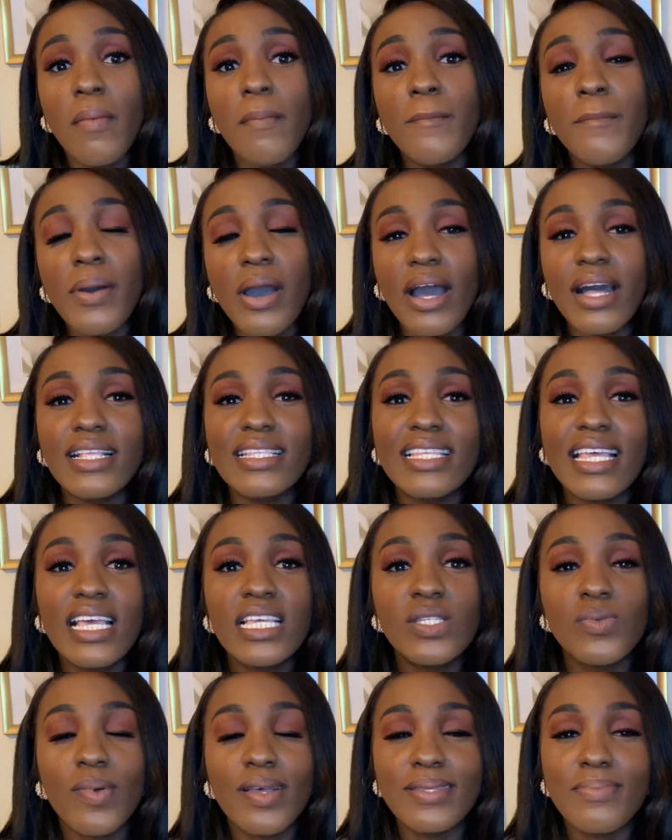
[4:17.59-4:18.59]
But
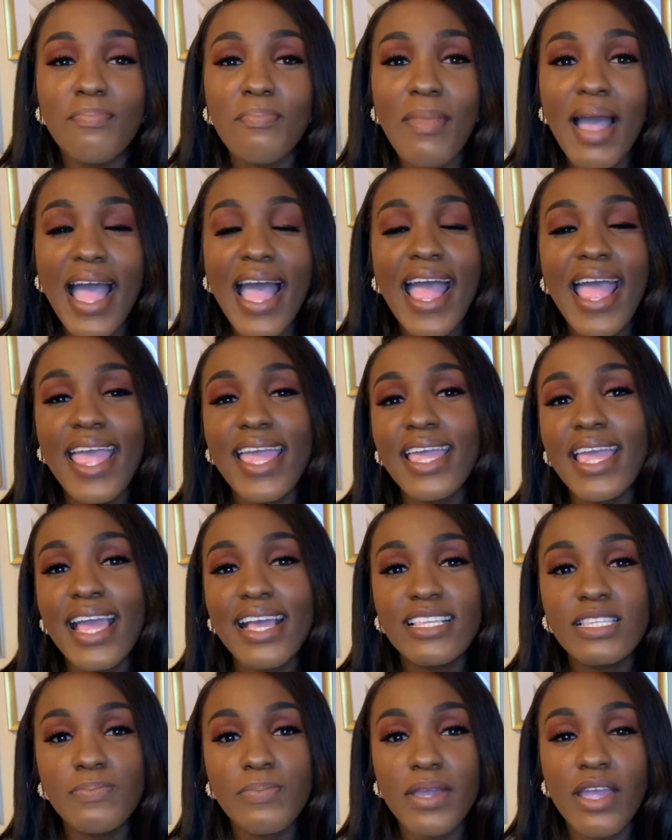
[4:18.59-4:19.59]
this was my
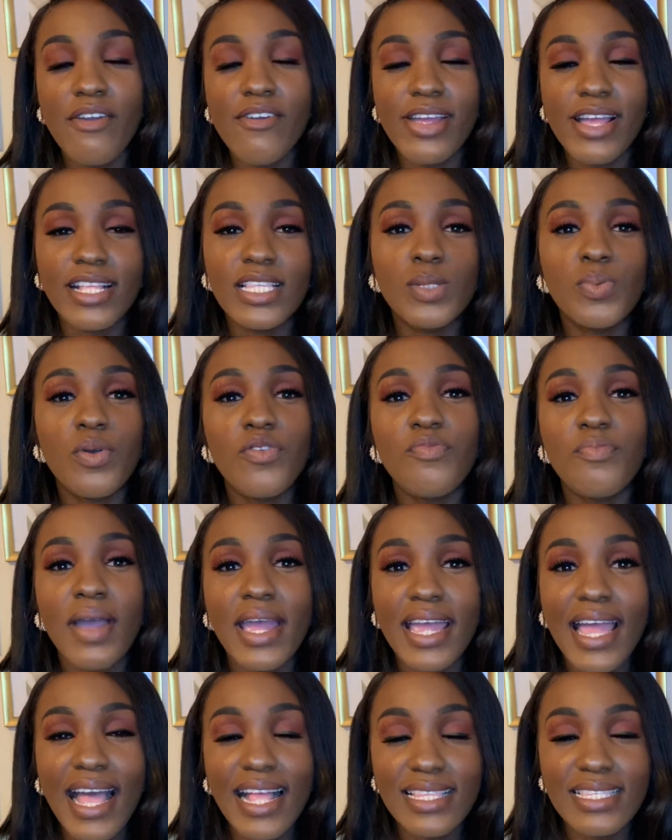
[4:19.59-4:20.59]
experience with
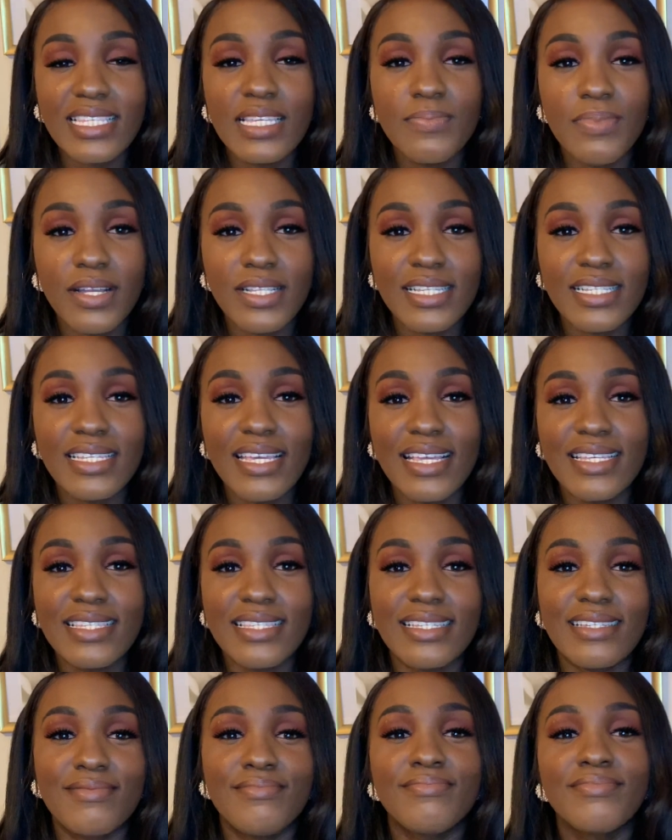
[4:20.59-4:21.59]
my antibody
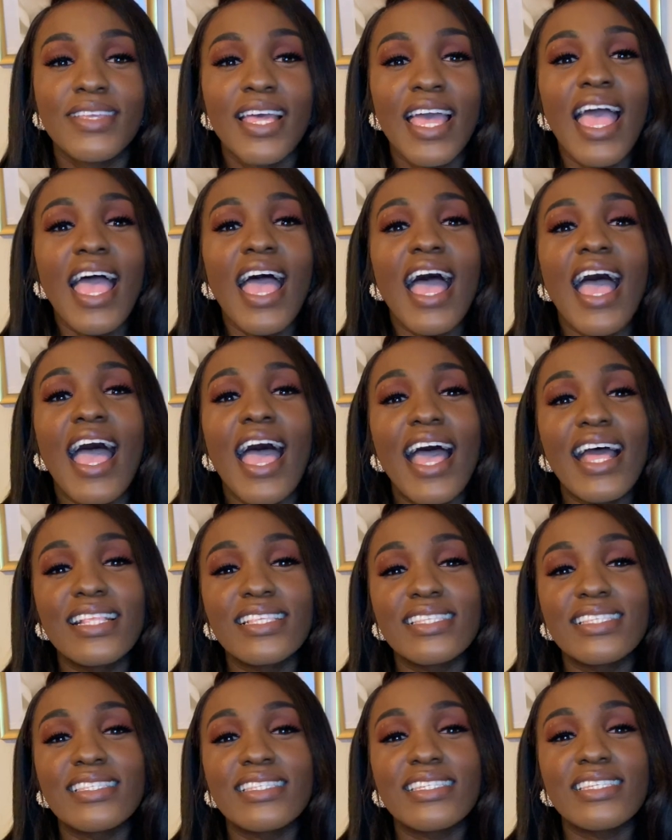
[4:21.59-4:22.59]
testing.
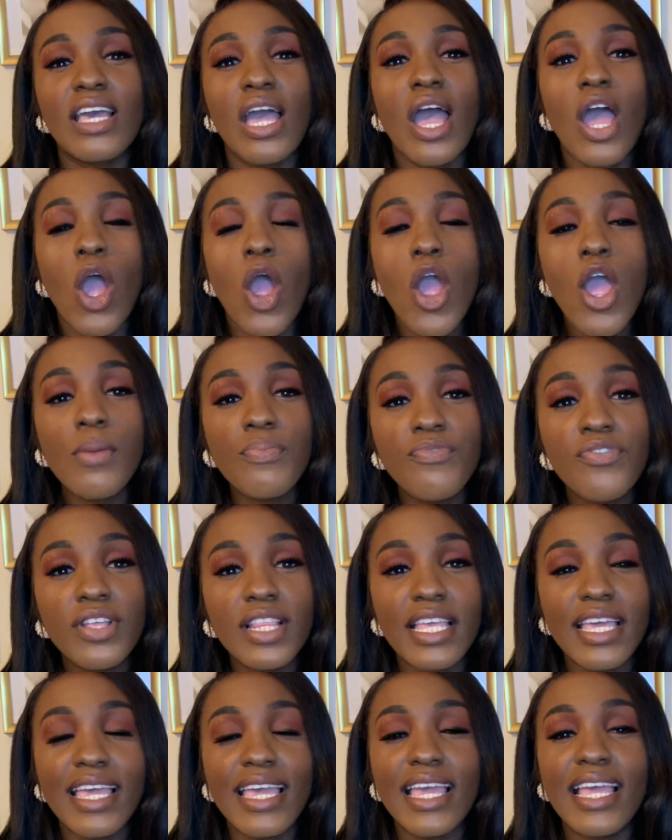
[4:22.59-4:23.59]
And
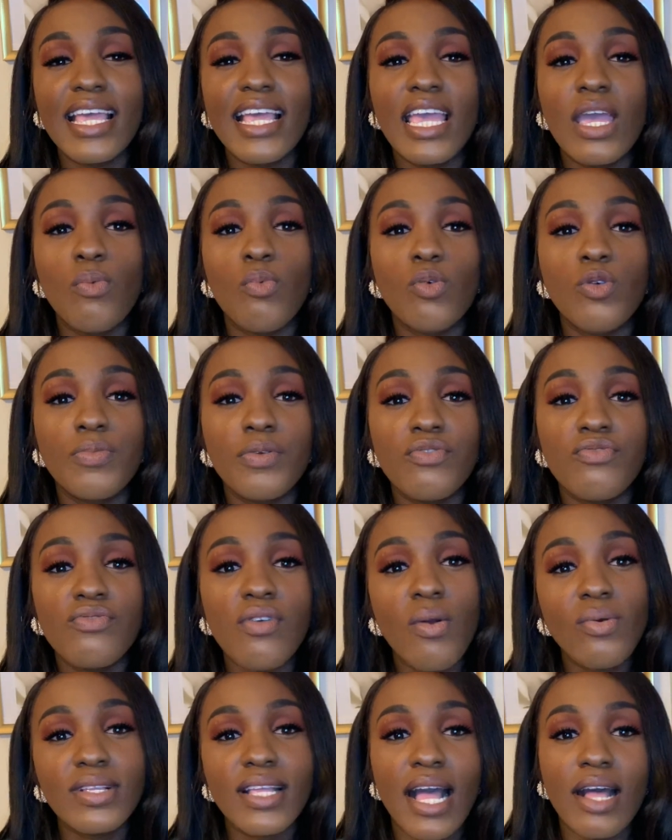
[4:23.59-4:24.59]
hopefully it will be
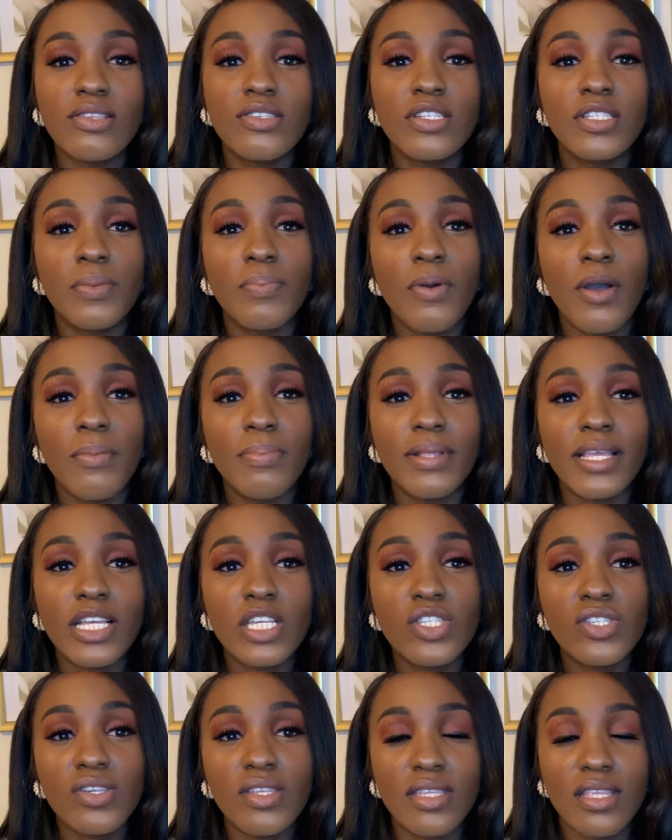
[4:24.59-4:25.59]
rolled out to the public
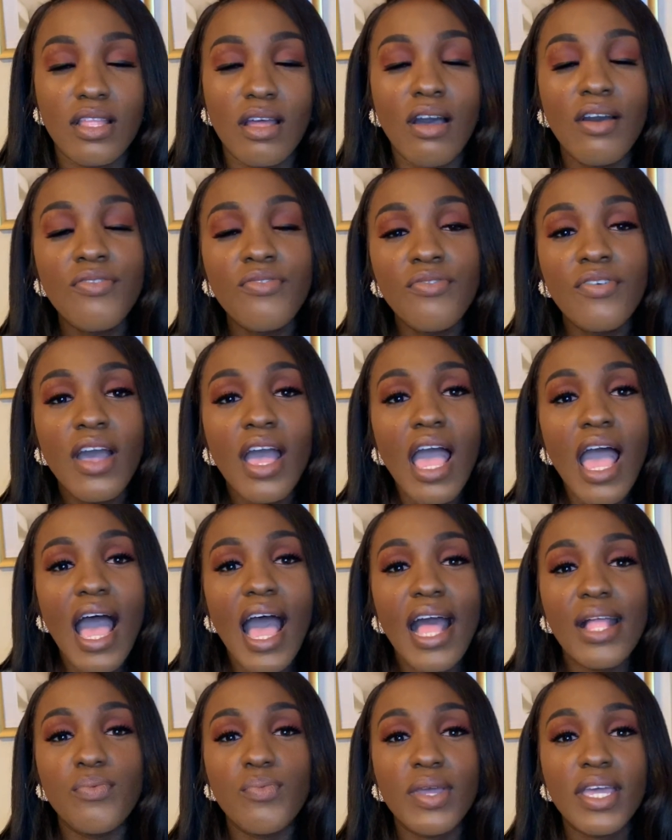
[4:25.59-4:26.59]
soon enough
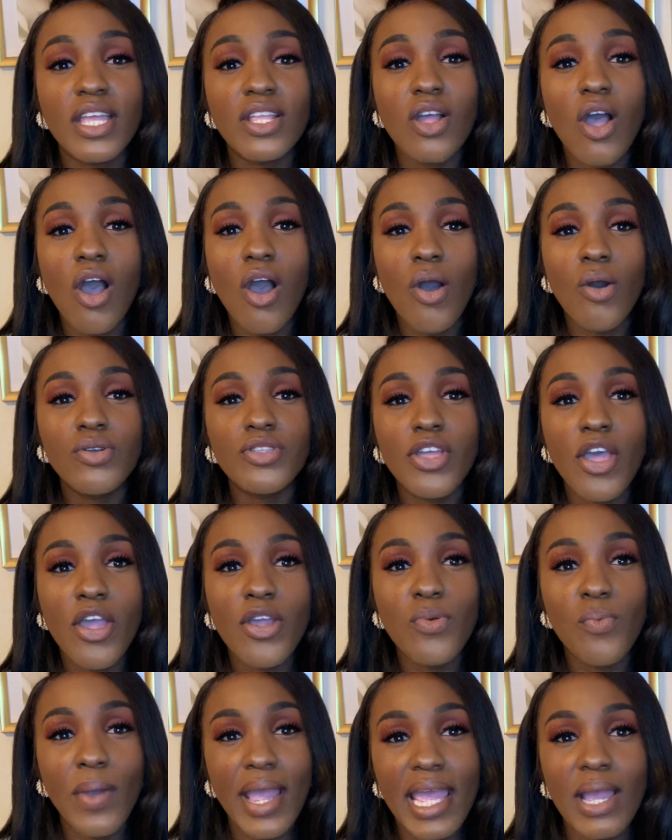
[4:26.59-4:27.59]
and we can all know
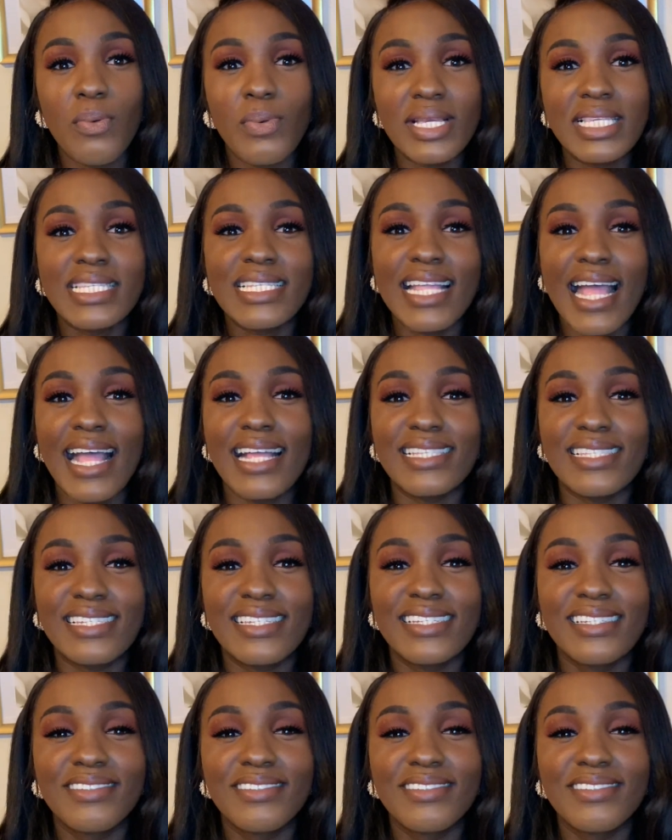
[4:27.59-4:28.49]
where we stand.